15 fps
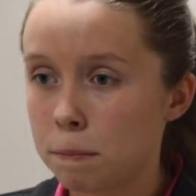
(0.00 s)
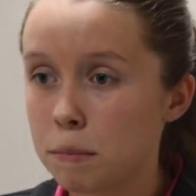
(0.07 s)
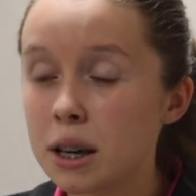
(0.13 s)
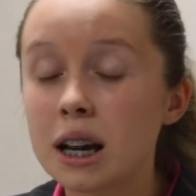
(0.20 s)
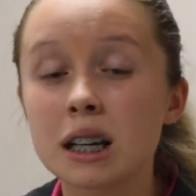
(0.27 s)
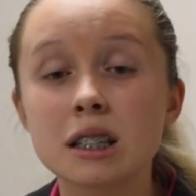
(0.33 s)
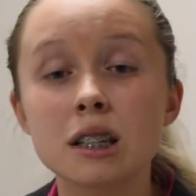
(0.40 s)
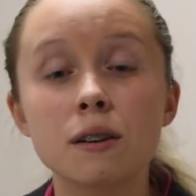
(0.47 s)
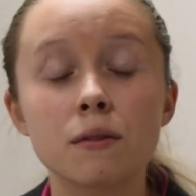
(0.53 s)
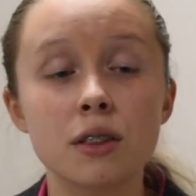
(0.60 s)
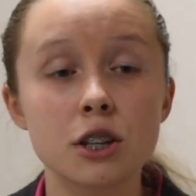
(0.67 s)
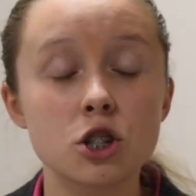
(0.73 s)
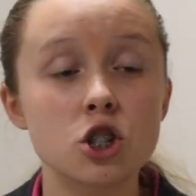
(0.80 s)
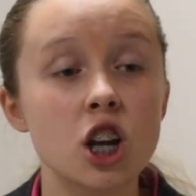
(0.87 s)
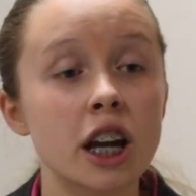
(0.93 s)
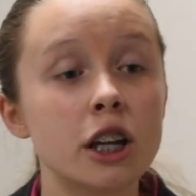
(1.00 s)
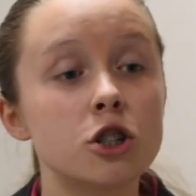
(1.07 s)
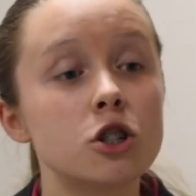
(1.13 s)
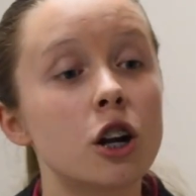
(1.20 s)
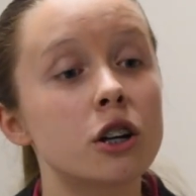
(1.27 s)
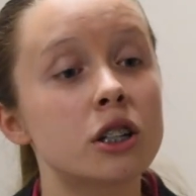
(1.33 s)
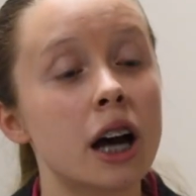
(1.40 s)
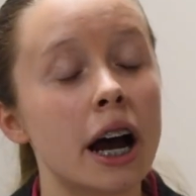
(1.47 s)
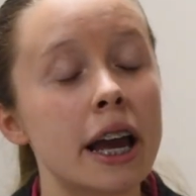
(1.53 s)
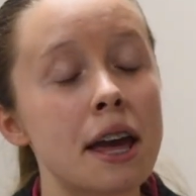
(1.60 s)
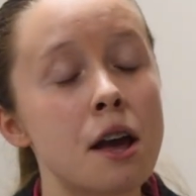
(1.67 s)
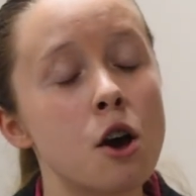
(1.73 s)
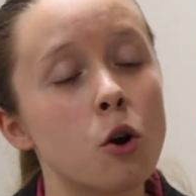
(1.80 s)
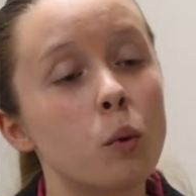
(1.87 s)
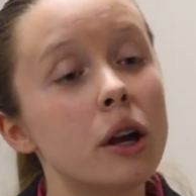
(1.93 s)
Because of this change in our
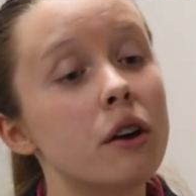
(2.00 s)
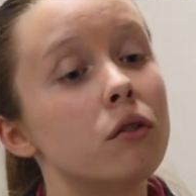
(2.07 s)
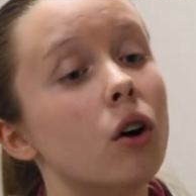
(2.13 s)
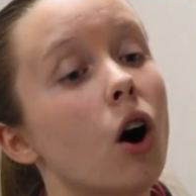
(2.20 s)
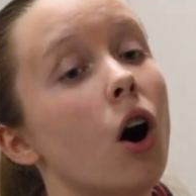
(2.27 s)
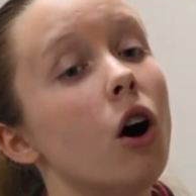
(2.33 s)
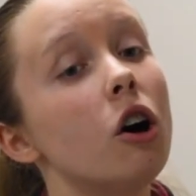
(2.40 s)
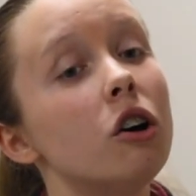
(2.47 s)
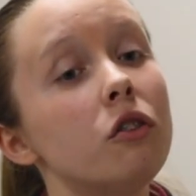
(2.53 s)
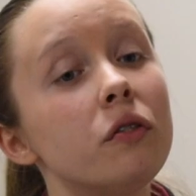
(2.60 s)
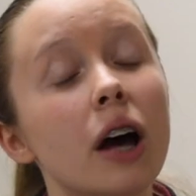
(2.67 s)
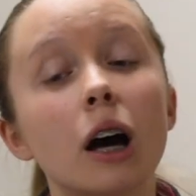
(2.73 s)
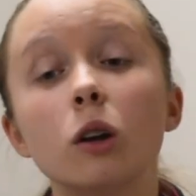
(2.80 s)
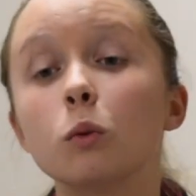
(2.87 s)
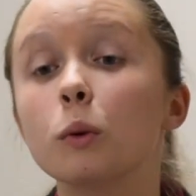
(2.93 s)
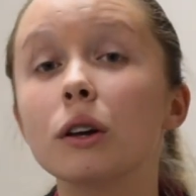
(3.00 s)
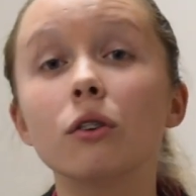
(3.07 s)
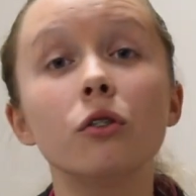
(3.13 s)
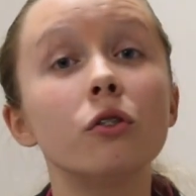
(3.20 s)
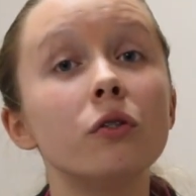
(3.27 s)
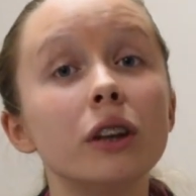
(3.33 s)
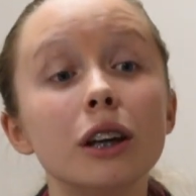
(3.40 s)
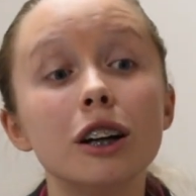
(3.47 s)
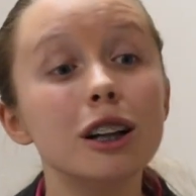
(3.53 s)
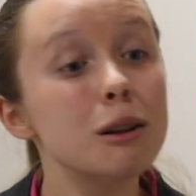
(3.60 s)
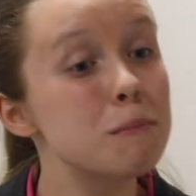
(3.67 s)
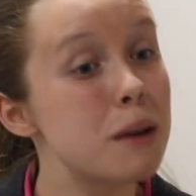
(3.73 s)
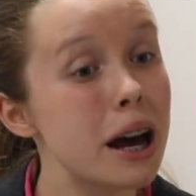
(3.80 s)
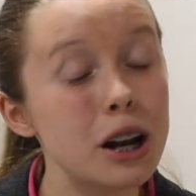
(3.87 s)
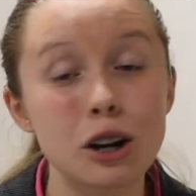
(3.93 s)
diet, we have all found we
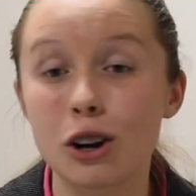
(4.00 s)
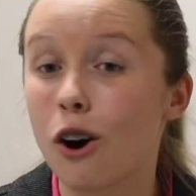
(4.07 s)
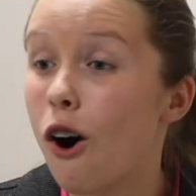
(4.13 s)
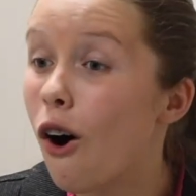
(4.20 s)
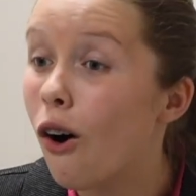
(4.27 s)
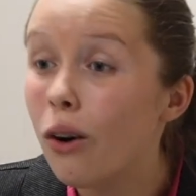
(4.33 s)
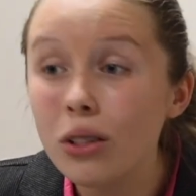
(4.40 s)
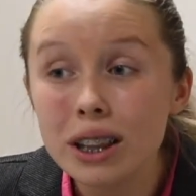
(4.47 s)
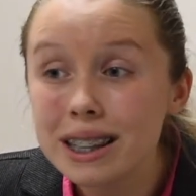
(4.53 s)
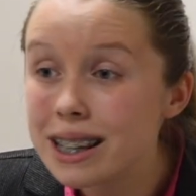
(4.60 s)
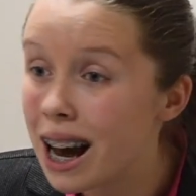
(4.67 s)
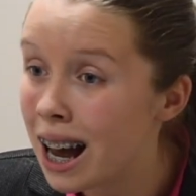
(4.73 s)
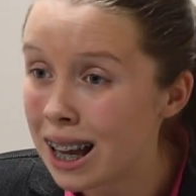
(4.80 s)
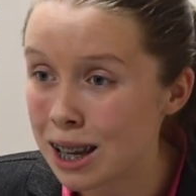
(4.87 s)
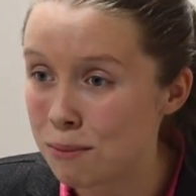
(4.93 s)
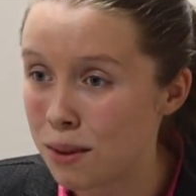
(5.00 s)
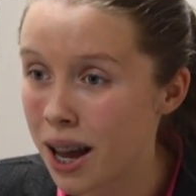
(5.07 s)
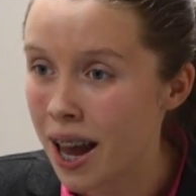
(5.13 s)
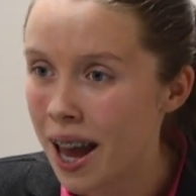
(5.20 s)
feel better all the time